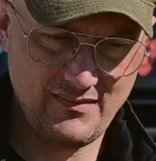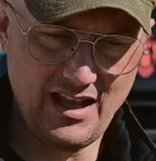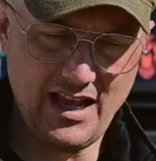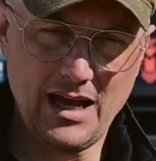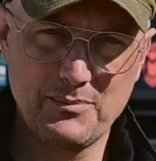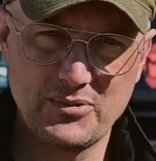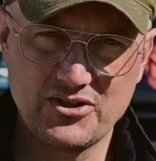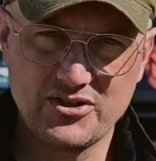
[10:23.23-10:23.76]

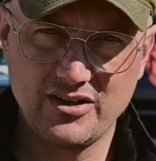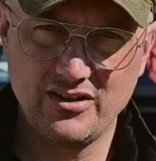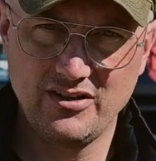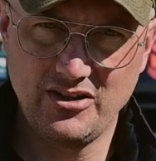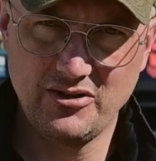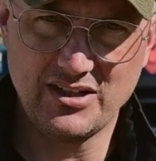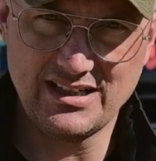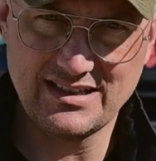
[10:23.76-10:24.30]
Aperture,
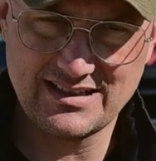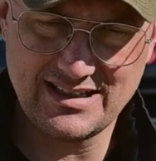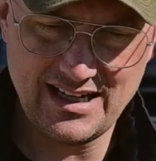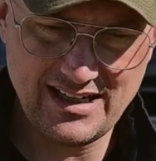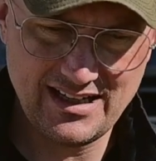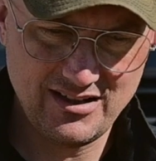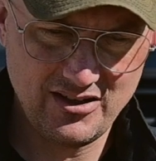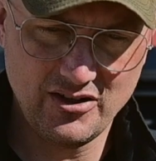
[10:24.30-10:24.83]
you can
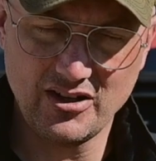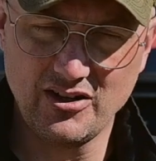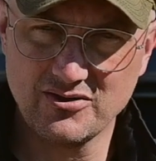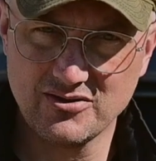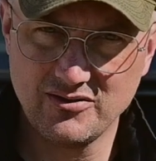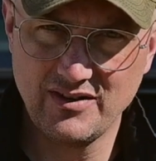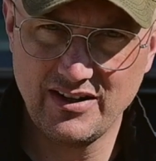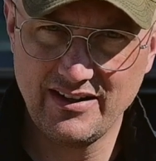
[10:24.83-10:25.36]
set it. You can
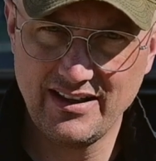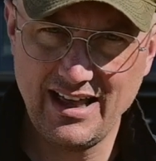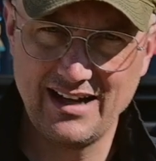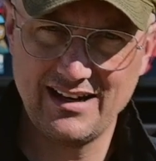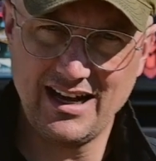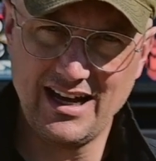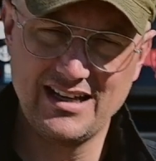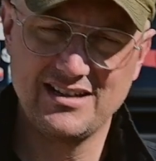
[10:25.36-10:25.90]
also vary
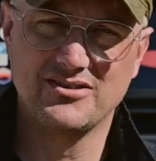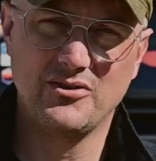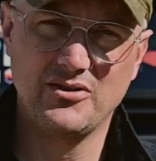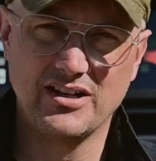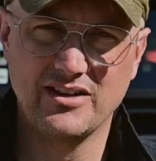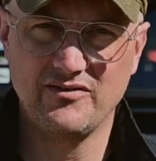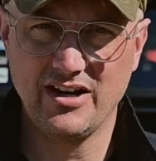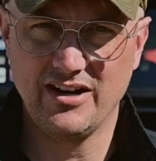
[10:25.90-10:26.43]
that. ISO,
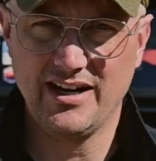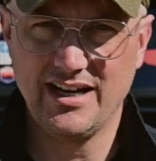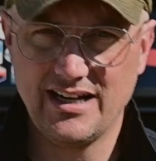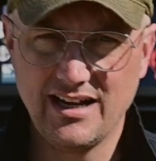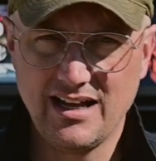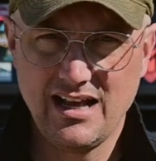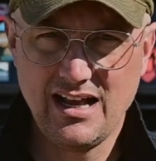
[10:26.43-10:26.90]
you can vary it.